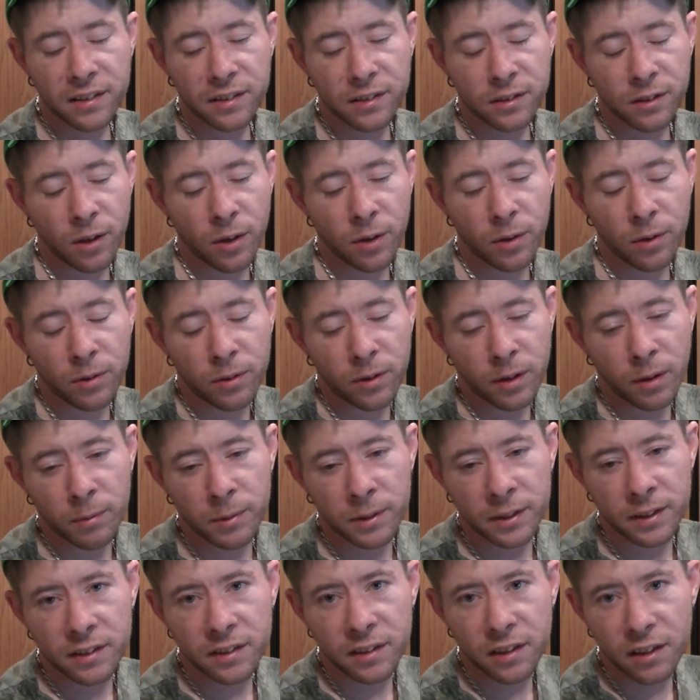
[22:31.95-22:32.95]
So, I
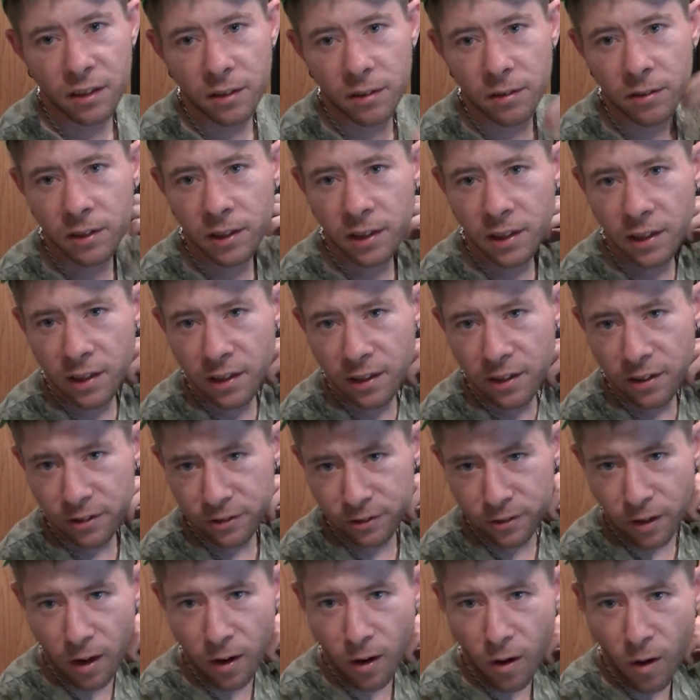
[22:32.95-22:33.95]
mean, you know,
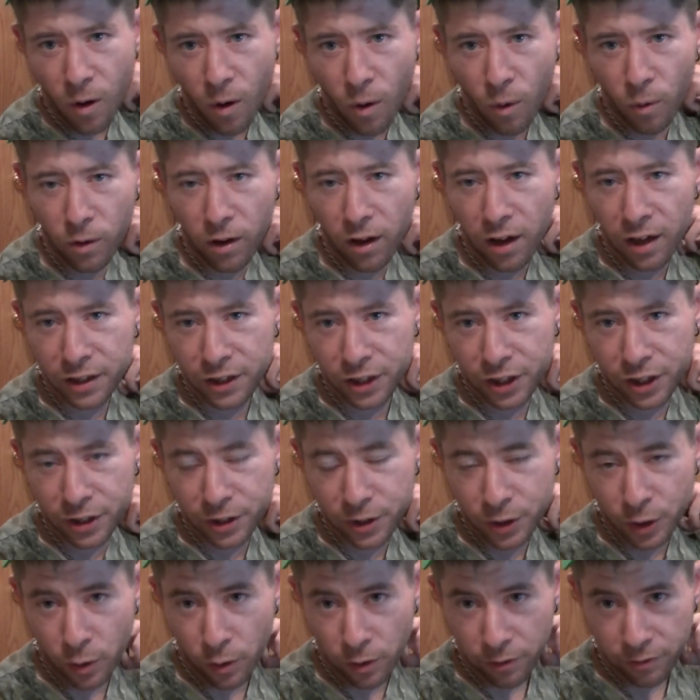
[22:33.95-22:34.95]
there's not a whole lot you
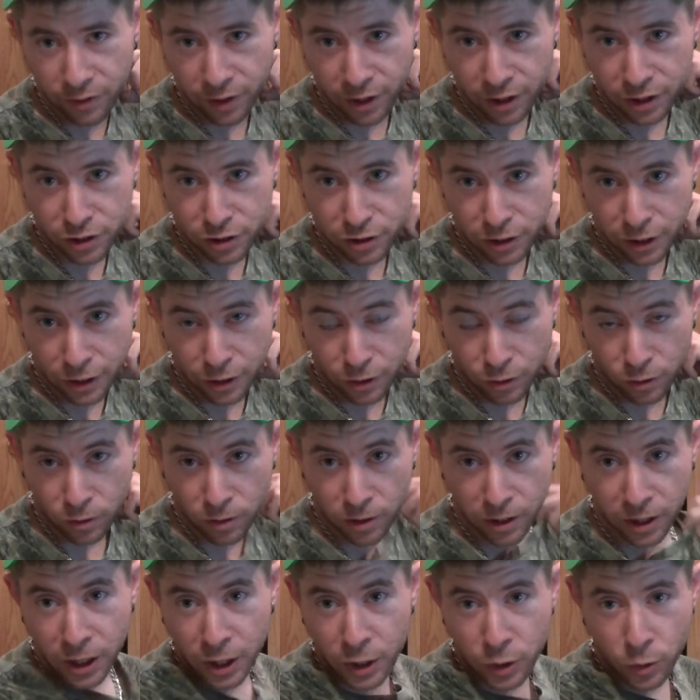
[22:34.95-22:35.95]
can do. Eventually, you're going
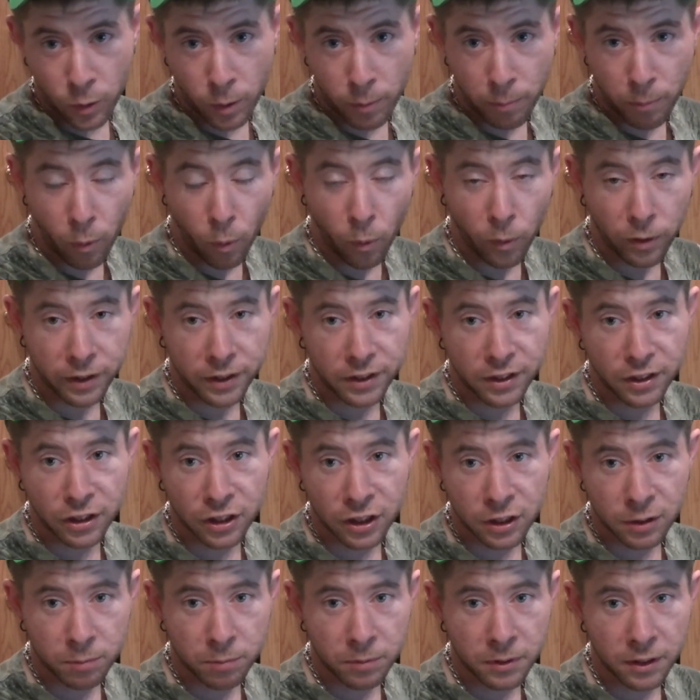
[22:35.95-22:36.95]
to get to a point and
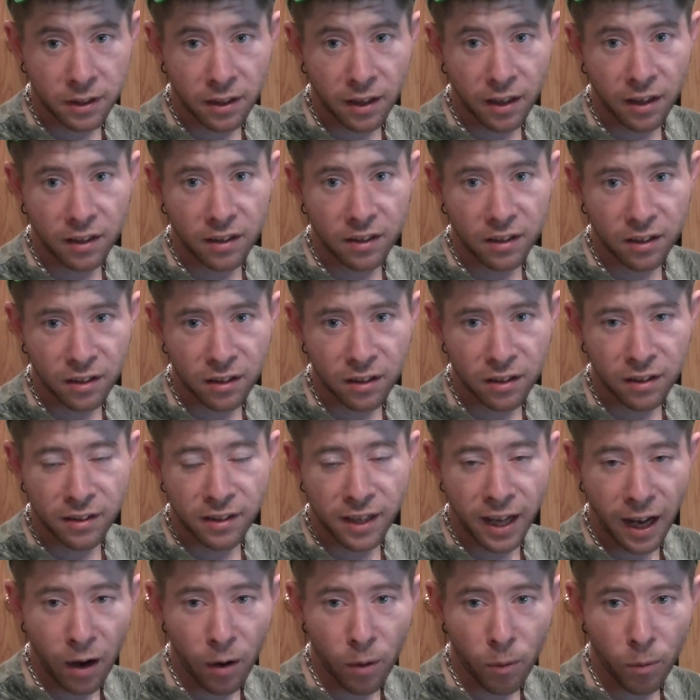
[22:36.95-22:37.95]
just be like,
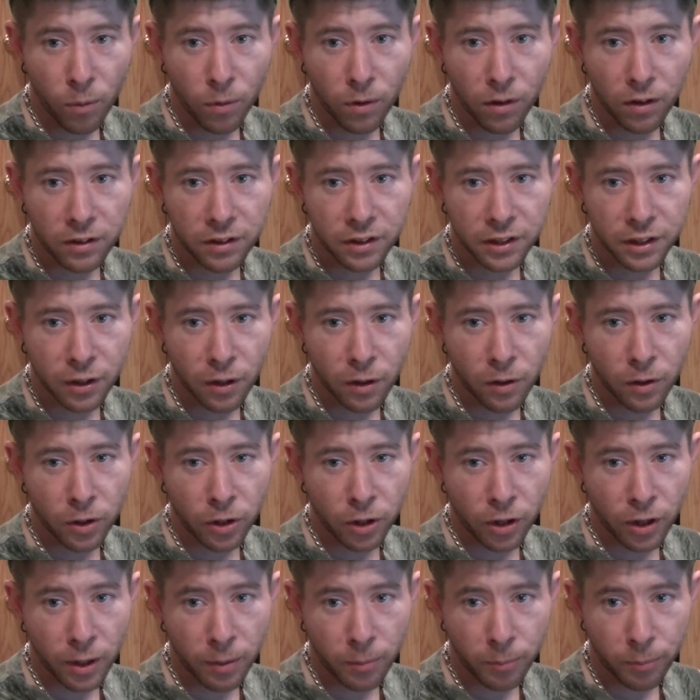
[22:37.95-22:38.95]
now what? You know,
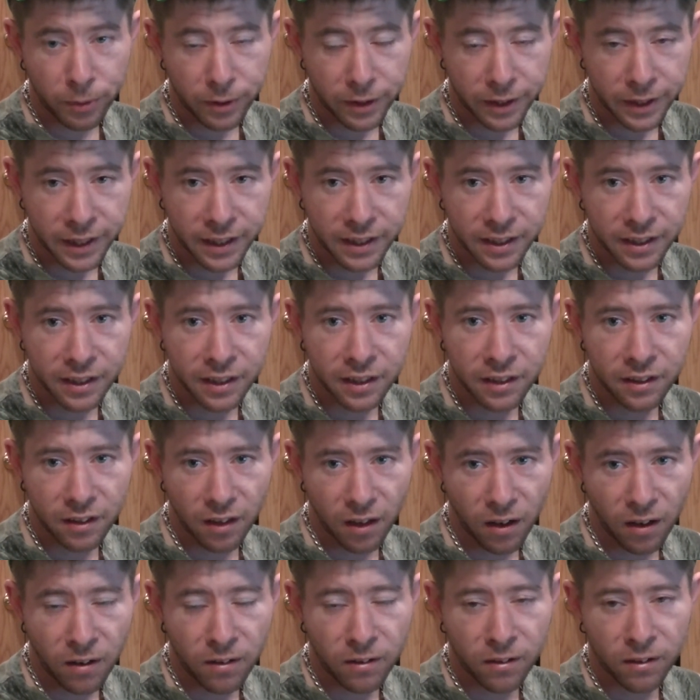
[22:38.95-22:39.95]
you're completely,
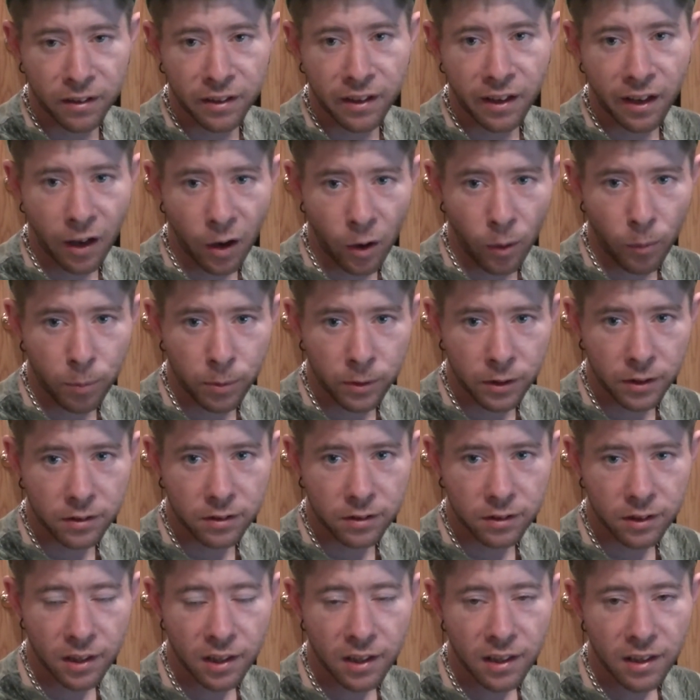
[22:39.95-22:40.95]
utterly
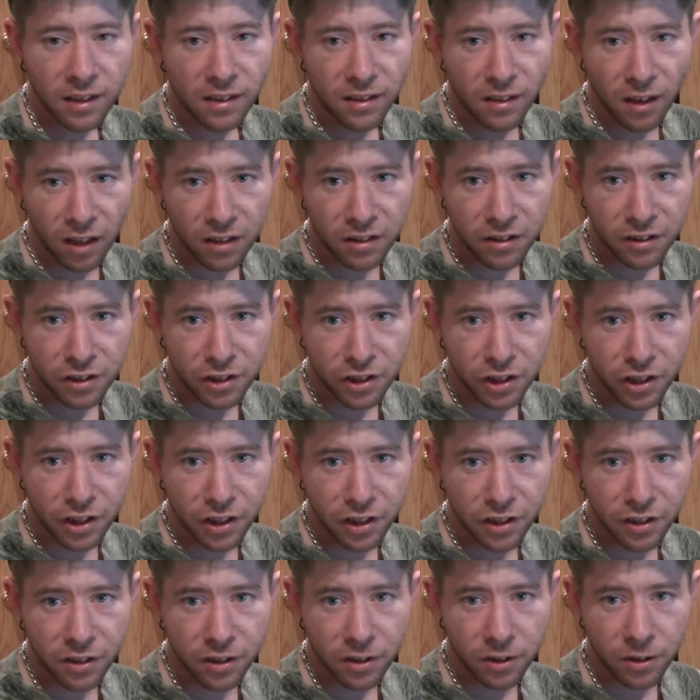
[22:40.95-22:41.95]
helpless. Nothing you
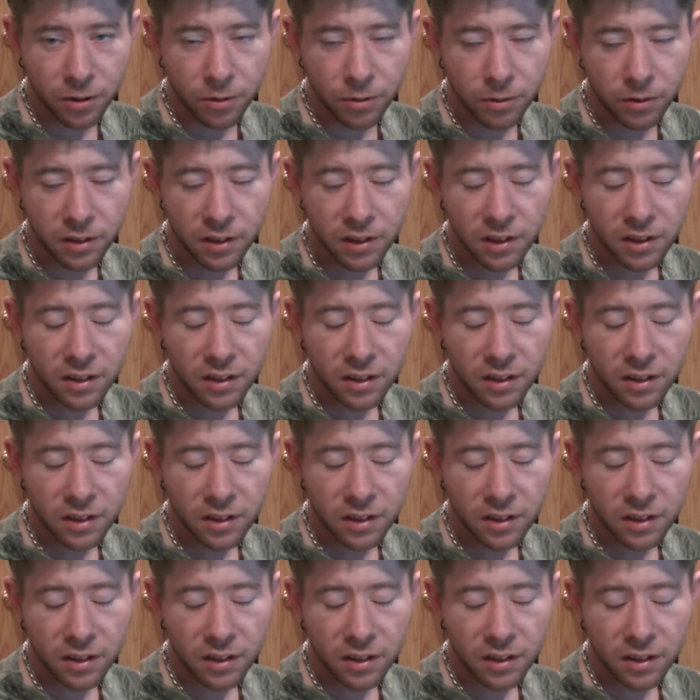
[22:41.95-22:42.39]
can do.